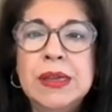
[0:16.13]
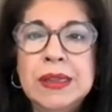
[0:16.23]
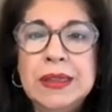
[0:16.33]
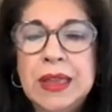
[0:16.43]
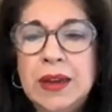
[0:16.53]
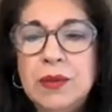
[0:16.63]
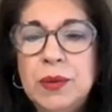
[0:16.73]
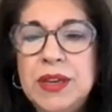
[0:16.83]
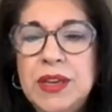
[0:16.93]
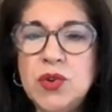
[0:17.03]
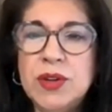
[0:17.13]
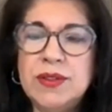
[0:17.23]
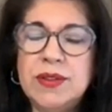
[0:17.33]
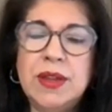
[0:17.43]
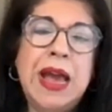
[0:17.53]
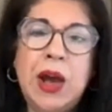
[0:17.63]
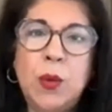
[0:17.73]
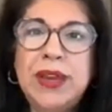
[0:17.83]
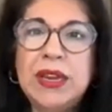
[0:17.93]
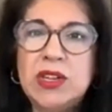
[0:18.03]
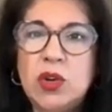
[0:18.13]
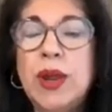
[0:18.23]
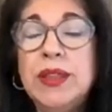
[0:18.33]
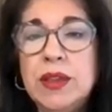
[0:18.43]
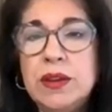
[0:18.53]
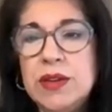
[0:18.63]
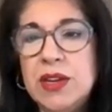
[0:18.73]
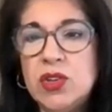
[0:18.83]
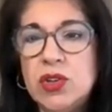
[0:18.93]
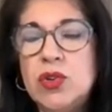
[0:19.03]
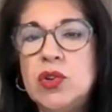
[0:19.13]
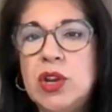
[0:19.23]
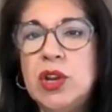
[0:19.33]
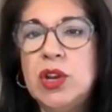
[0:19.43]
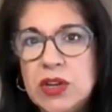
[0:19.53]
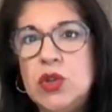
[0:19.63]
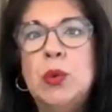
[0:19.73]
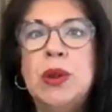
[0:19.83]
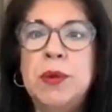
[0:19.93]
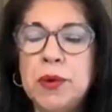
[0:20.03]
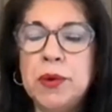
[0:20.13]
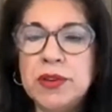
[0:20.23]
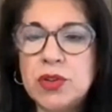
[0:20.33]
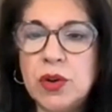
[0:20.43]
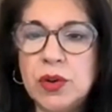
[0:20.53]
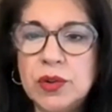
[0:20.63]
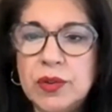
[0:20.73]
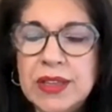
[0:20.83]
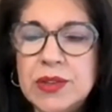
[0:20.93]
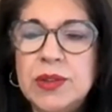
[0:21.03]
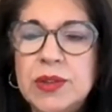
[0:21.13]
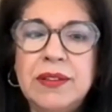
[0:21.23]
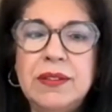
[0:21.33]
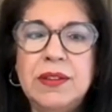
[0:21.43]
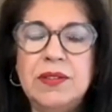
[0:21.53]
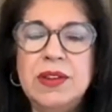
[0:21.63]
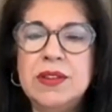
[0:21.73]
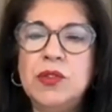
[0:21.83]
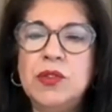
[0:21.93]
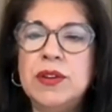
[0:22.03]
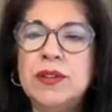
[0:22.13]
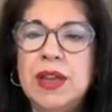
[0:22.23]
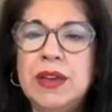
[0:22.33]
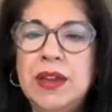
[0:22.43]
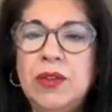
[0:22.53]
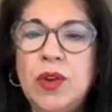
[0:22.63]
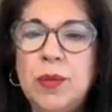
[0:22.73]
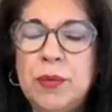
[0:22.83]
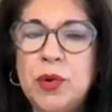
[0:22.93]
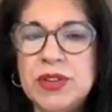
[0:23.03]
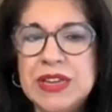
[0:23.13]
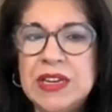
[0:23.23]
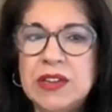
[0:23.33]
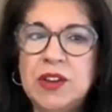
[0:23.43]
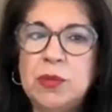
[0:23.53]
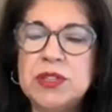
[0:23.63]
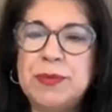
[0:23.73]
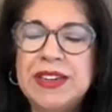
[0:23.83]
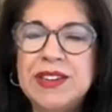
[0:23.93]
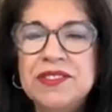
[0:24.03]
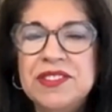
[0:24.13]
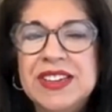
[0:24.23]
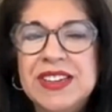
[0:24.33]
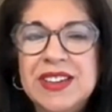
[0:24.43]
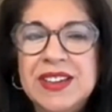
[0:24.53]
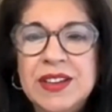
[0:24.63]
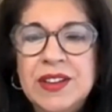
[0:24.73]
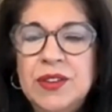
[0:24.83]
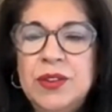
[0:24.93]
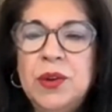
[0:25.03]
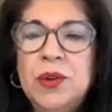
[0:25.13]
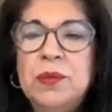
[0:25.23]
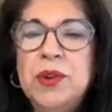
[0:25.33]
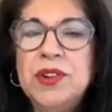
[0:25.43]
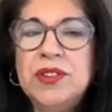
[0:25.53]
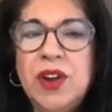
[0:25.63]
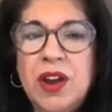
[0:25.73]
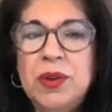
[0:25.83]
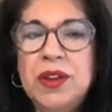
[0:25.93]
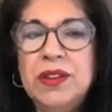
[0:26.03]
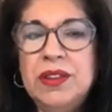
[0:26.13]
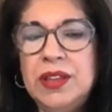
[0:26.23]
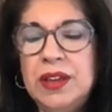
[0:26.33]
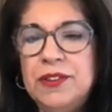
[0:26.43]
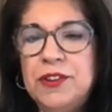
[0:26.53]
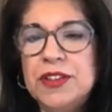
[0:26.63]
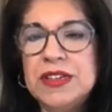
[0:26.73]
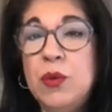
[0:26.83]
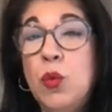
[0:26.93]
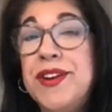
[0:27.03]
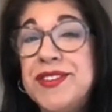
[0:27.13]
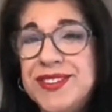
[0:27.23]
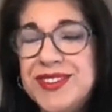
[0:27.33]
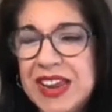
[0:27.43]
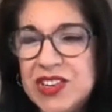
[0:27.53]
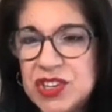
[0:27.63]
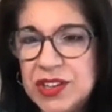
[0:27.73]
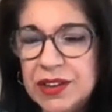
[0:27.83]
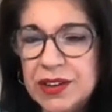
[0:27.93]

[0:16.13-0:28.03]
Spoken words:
then we need to understand how we can direct that attention to get it to where we want it to go, right? So that's the reason for understanding it from a more scientific perspective. So I'm going to start with, firstly, what is attention?